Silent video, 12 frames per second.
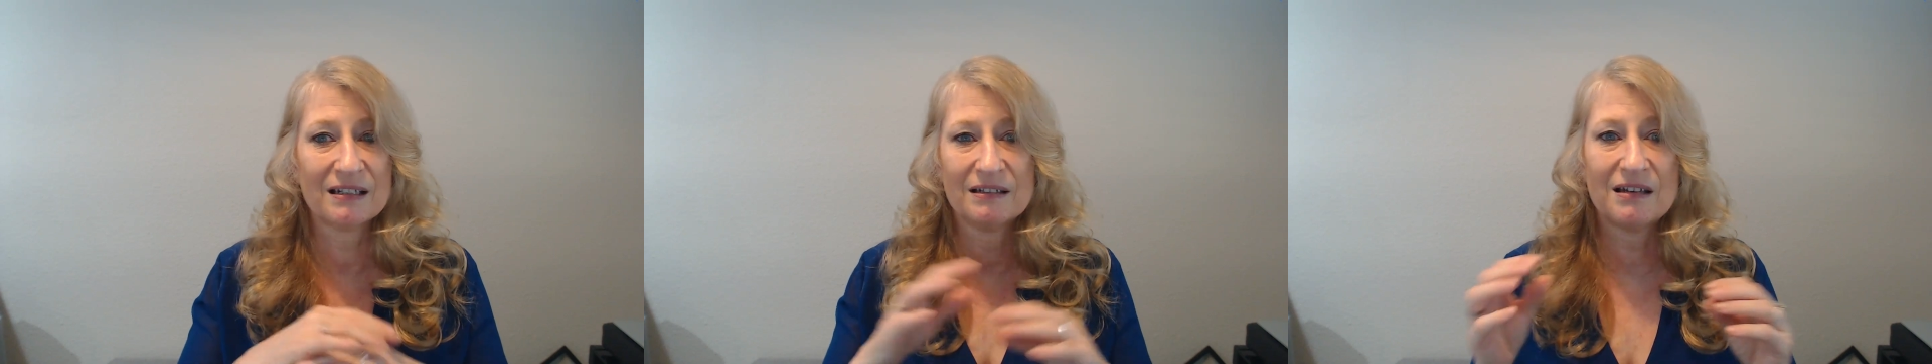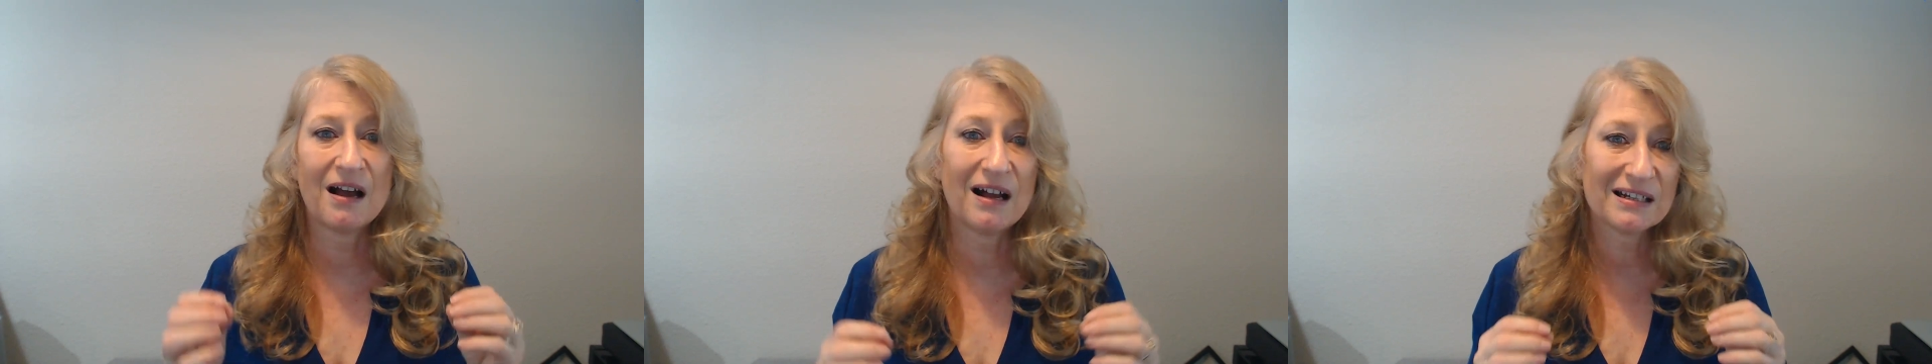
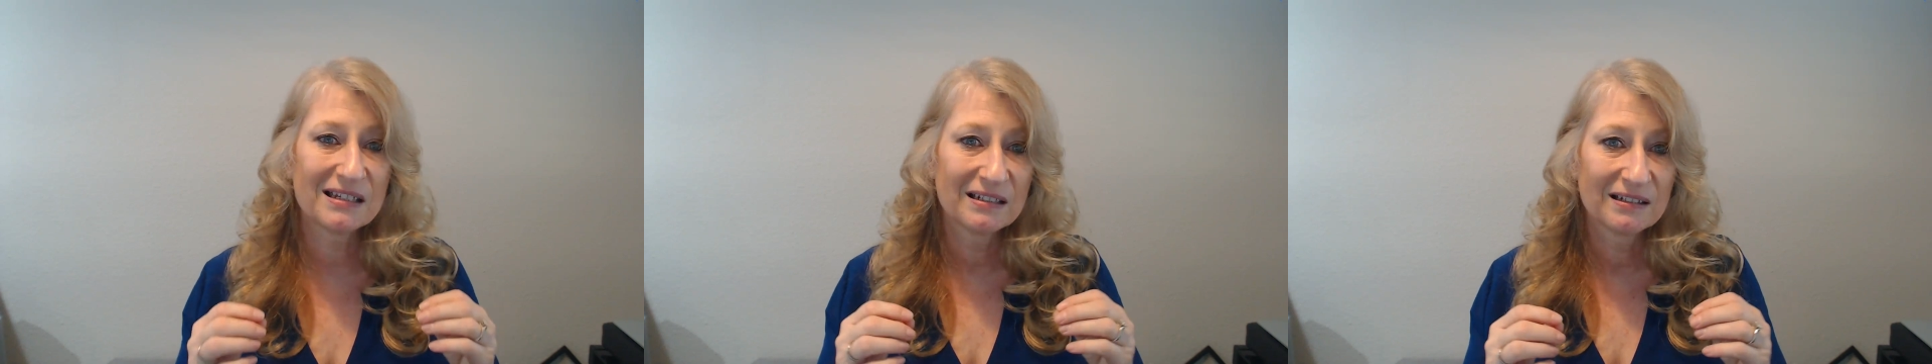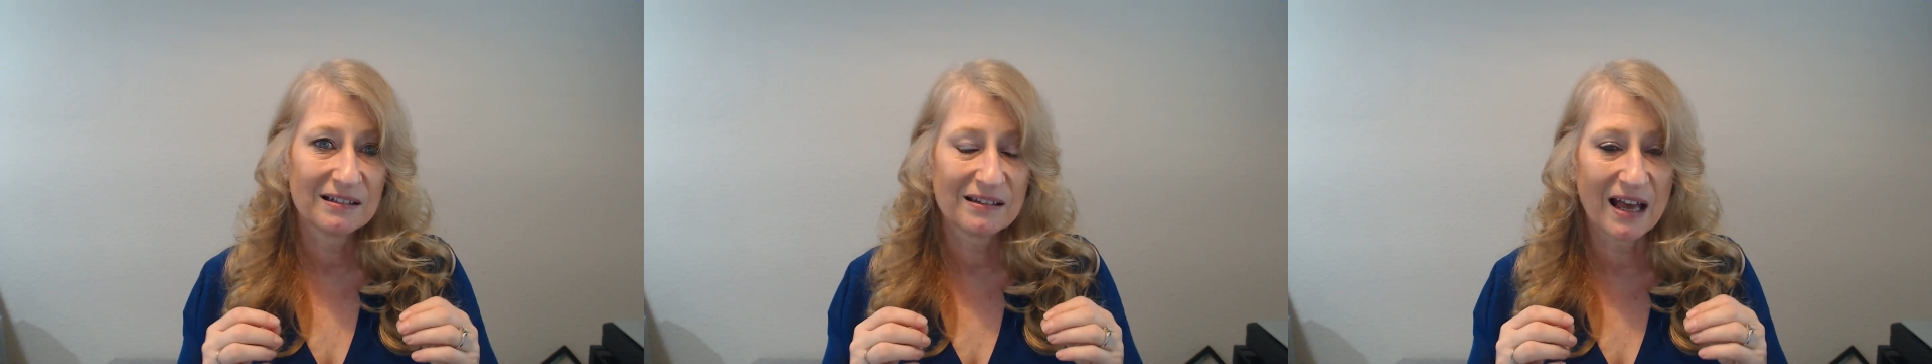not
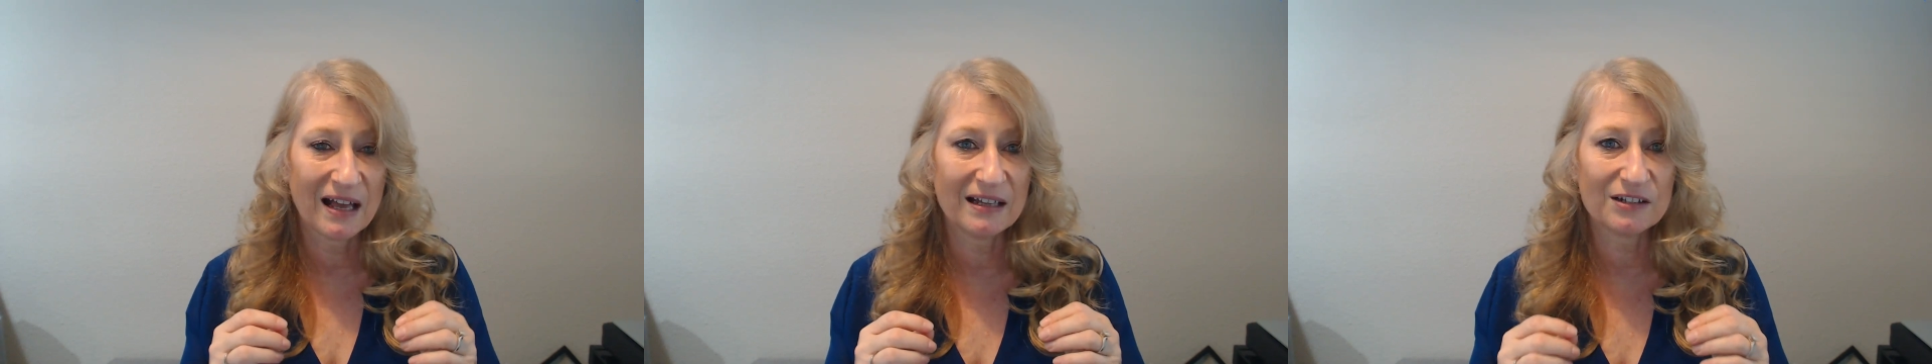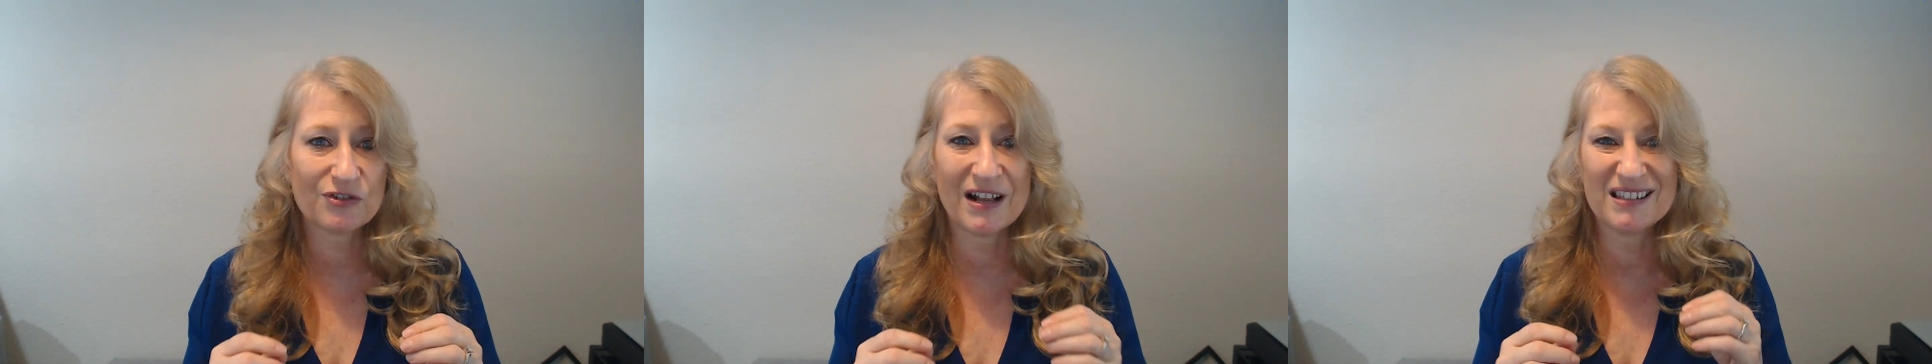
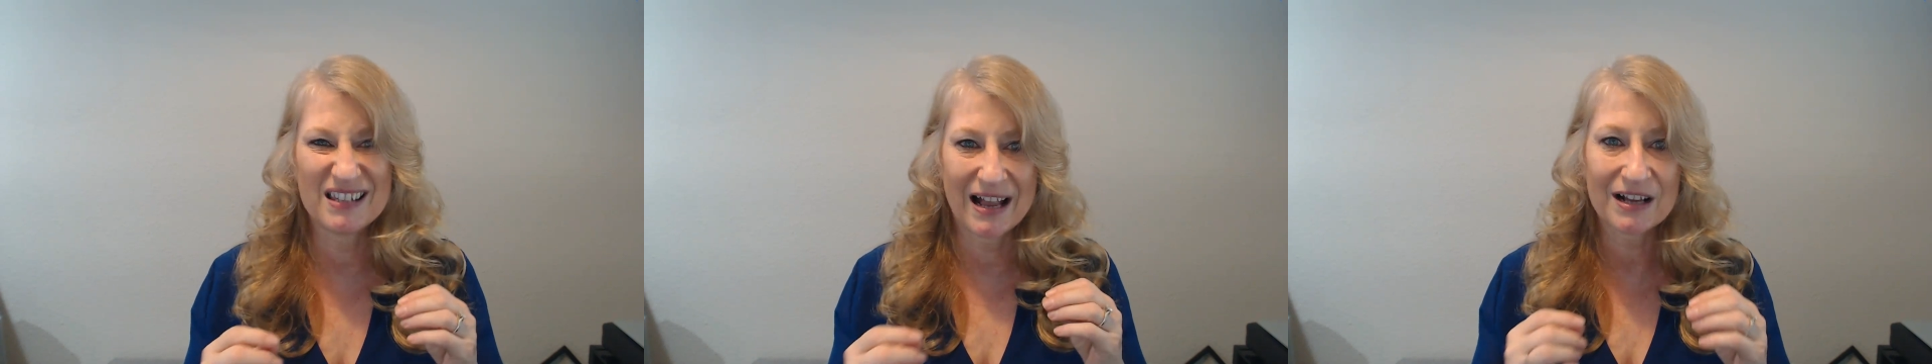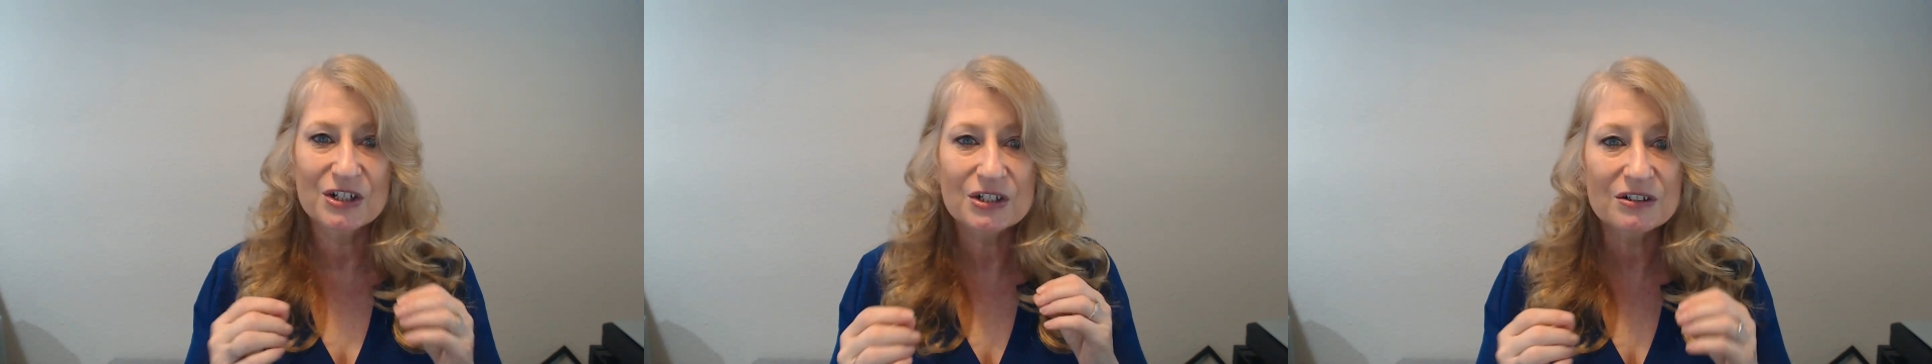that
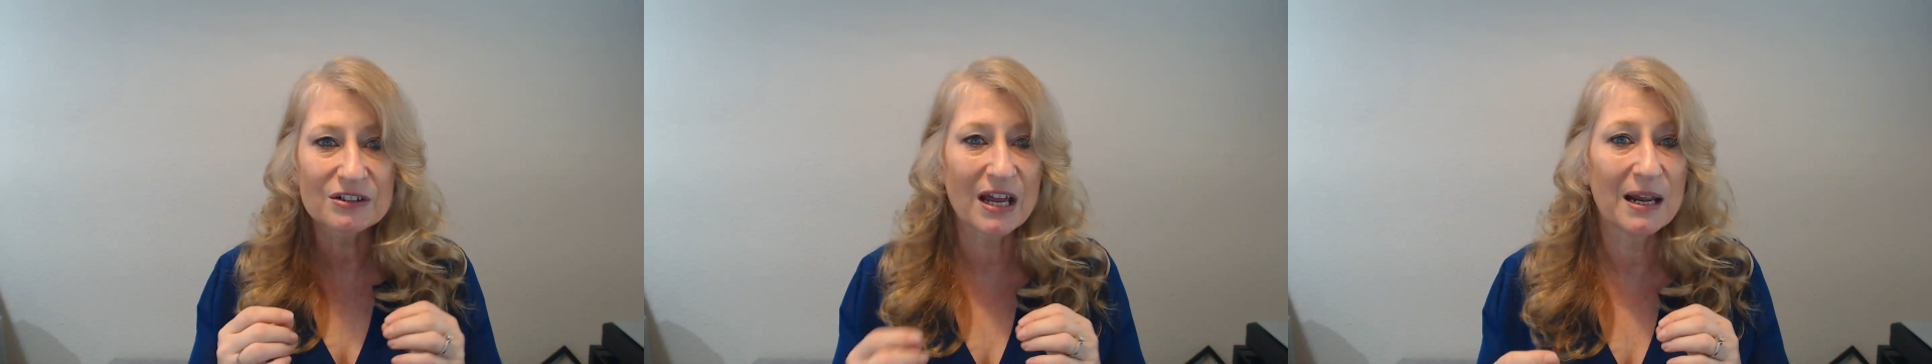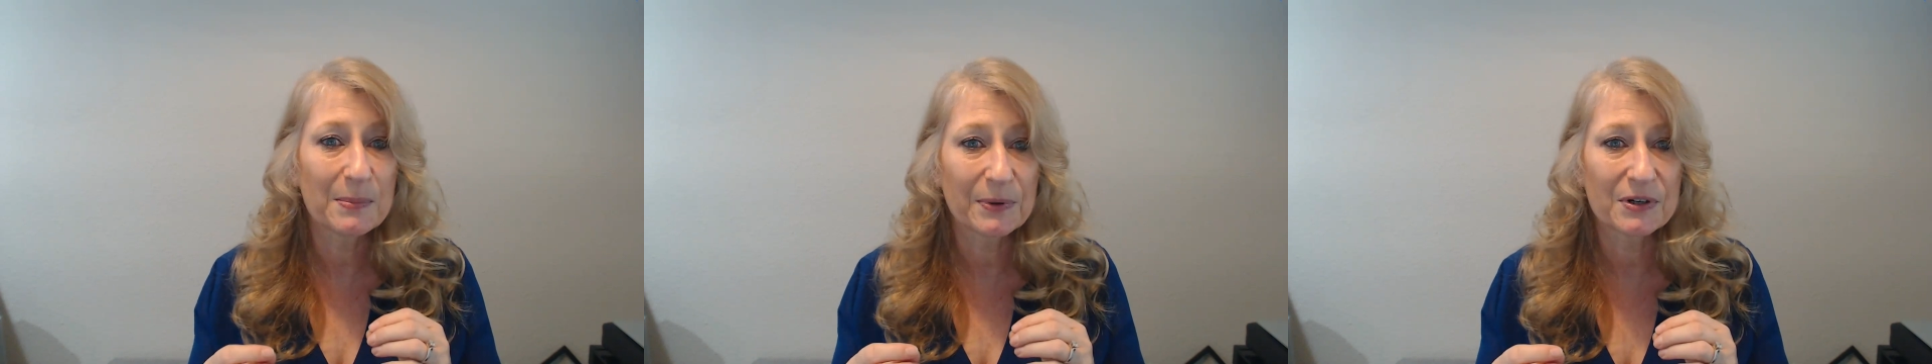transactional
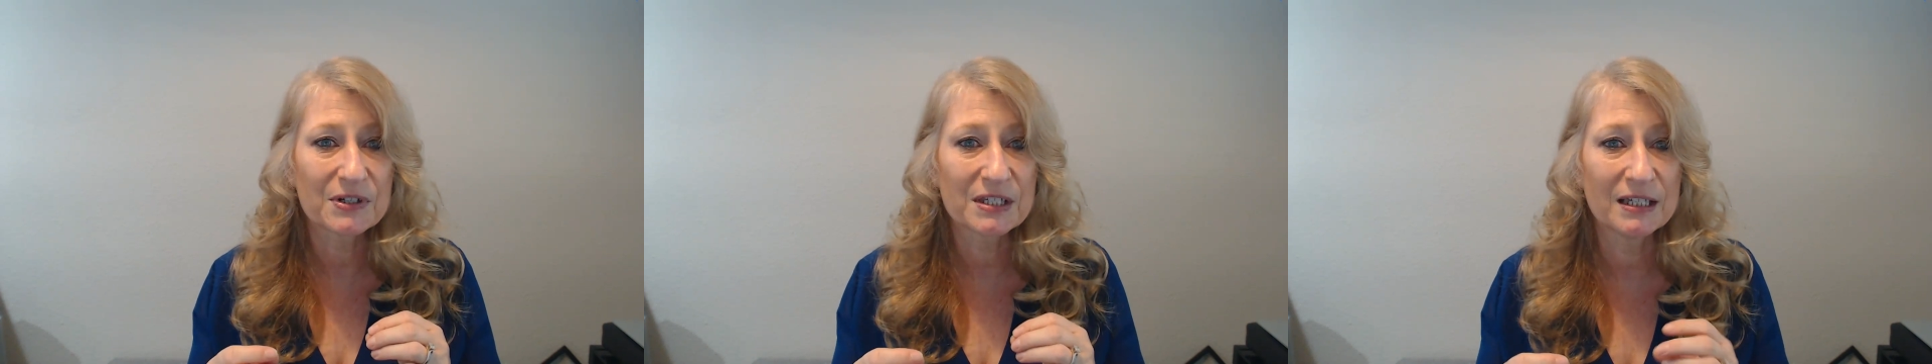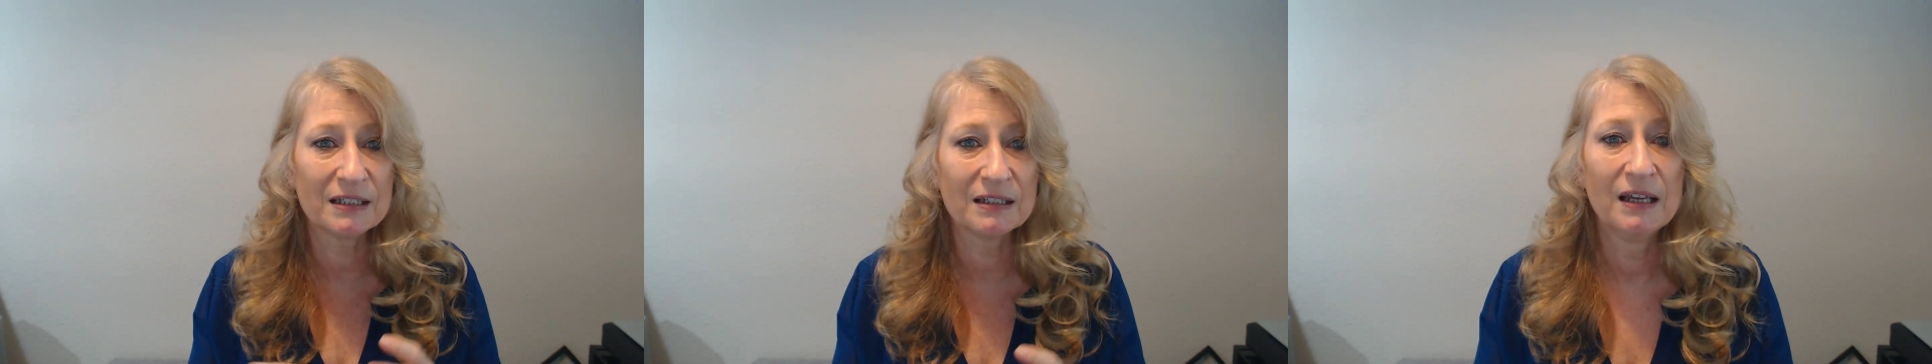type
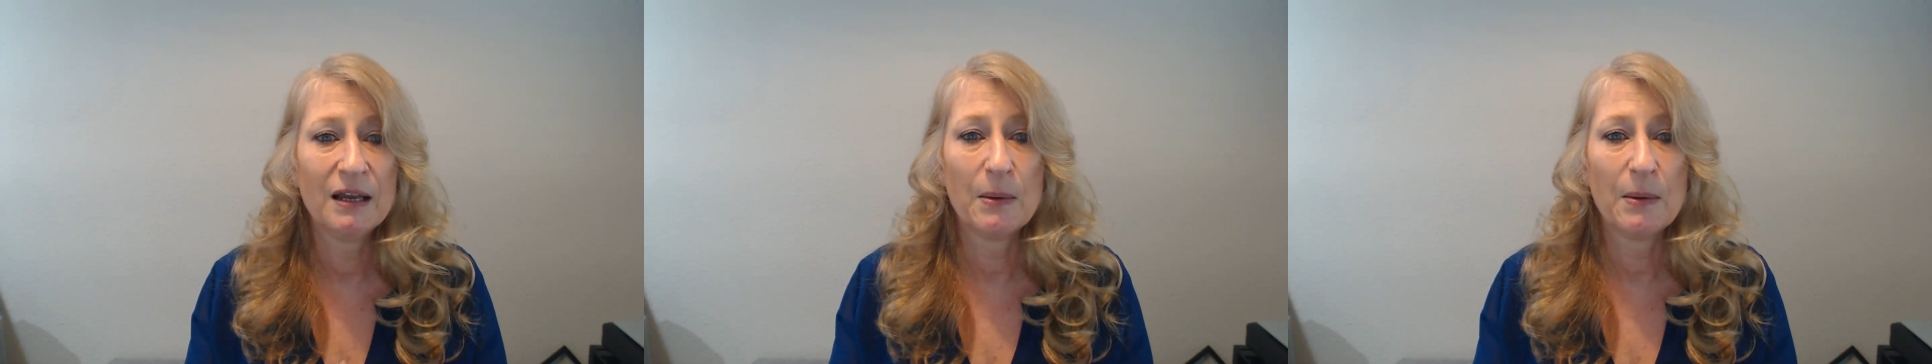person,